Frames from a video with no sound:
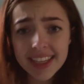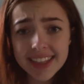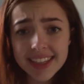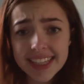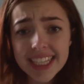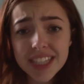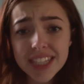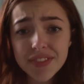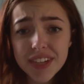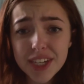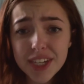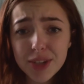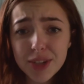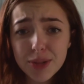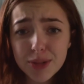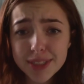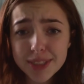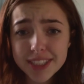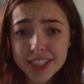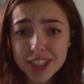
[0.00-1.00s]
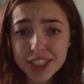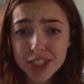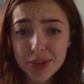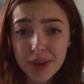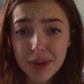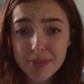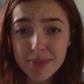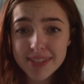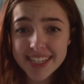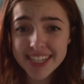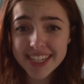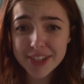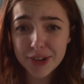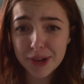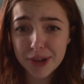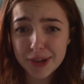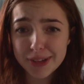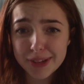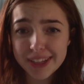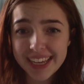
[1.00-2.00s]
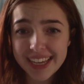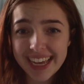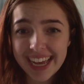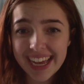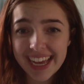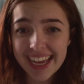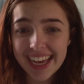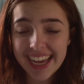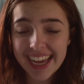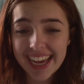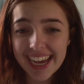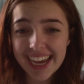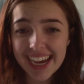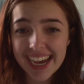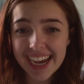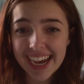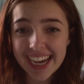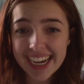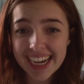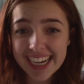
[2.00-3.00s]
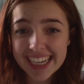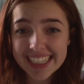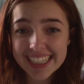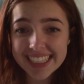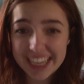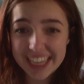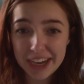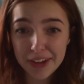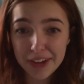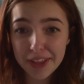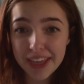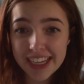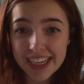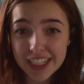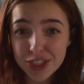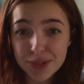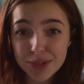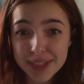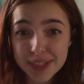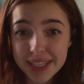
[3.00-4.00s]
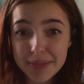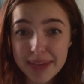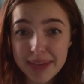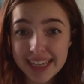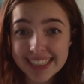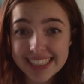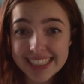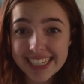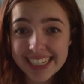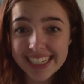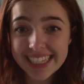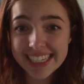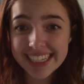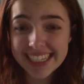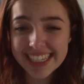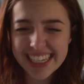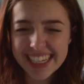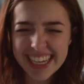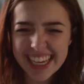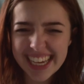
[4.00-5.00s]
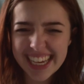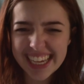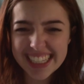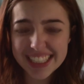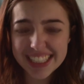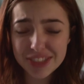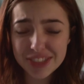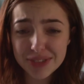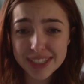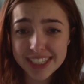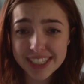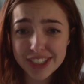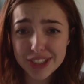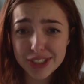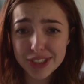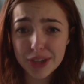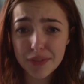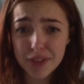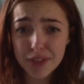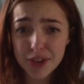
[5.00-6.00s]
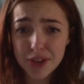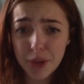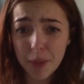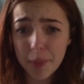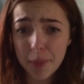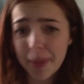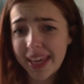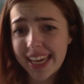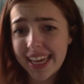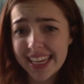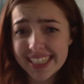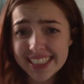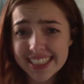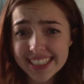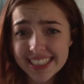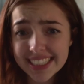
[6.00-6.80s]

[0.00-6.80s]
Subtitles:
This video wasn't scripted at all, and I can tell that it's really messy. It's really just off the top of my head,